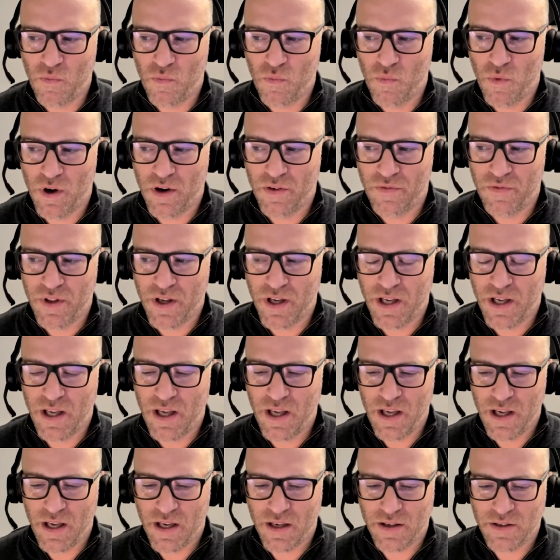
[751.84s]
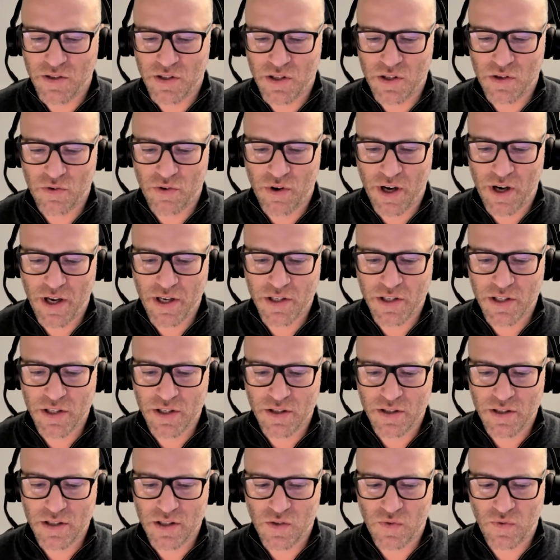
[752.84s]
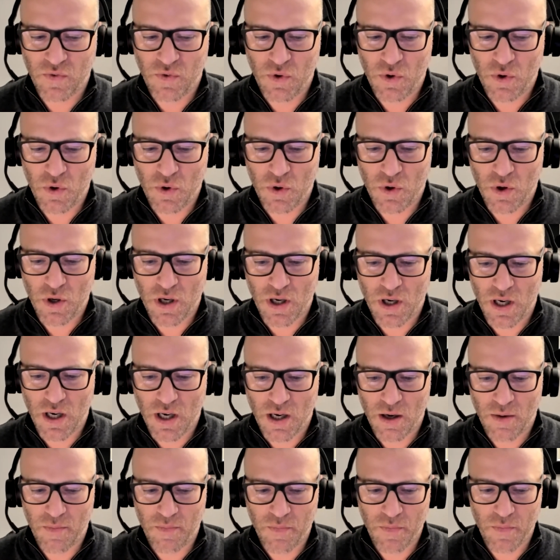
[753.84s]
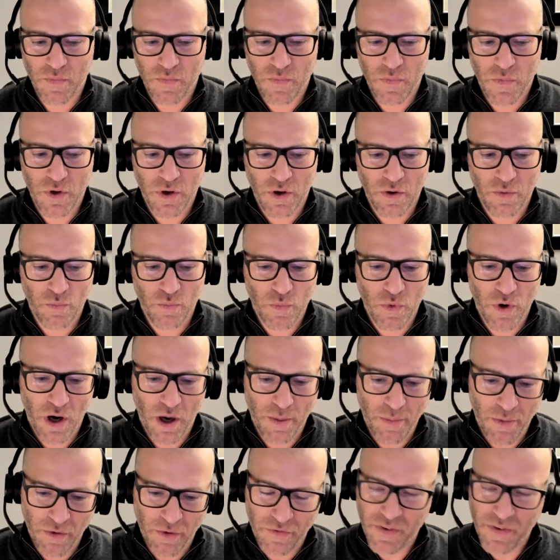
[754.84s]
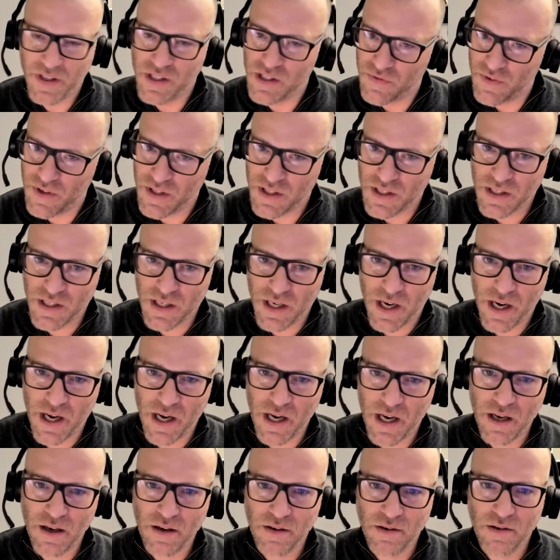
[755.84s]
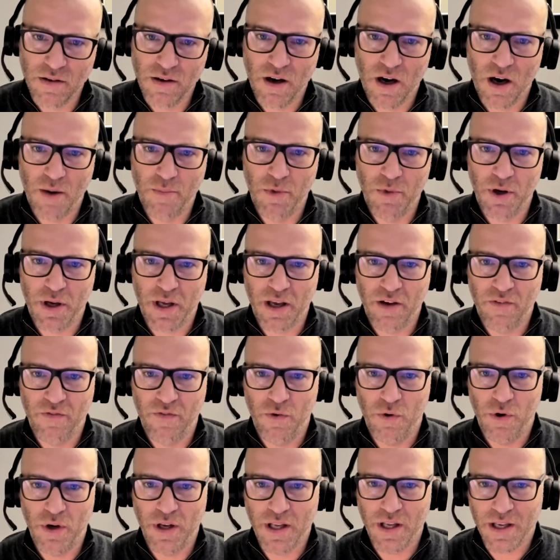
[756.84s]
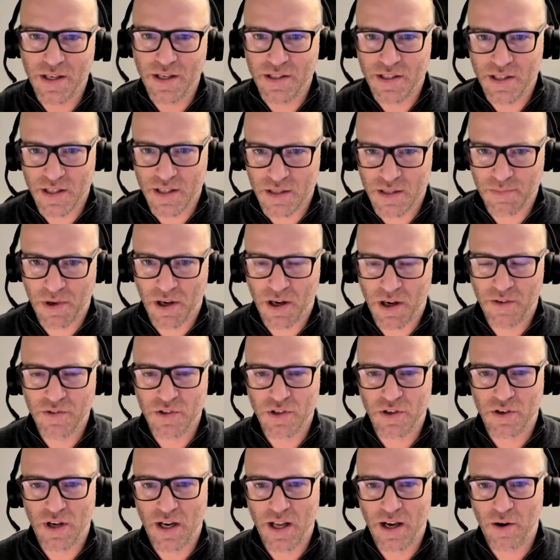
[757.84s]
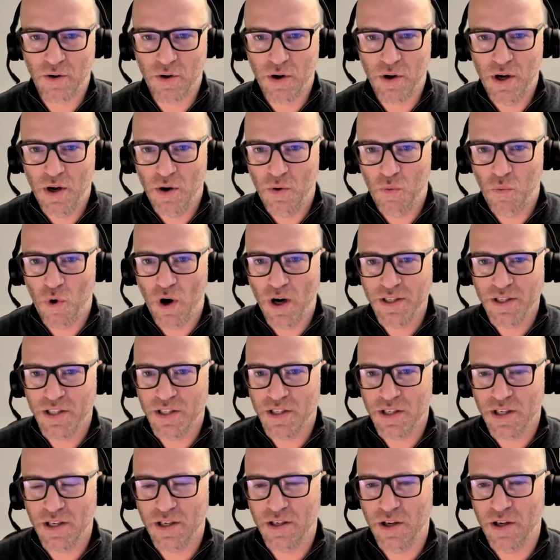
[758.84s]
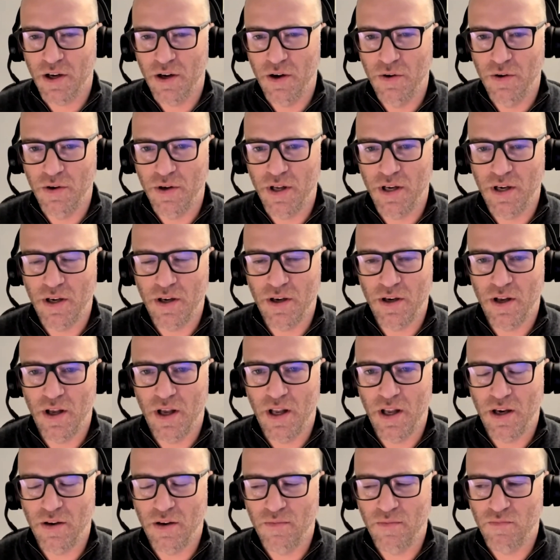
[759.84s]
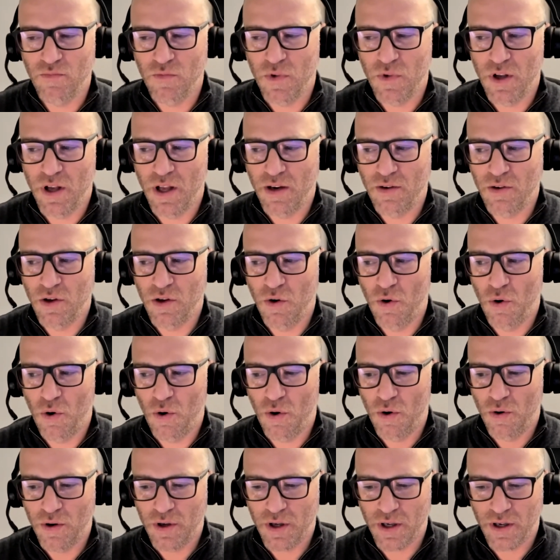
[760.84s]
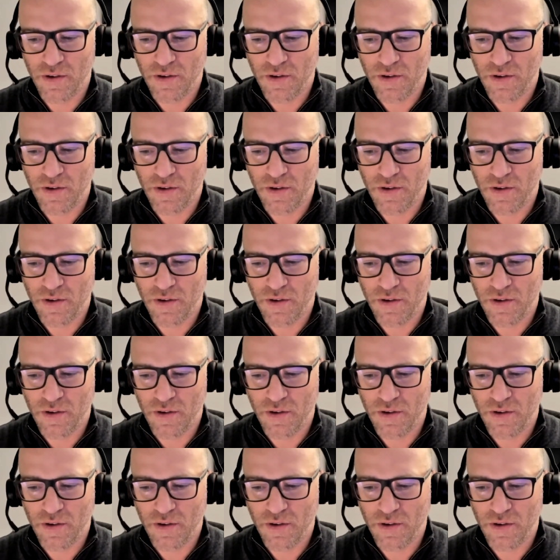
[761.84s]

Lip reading: one of the key considerations for, I'm on vSphere today, I'm looking for the easiest path to cloud. Why should I go in your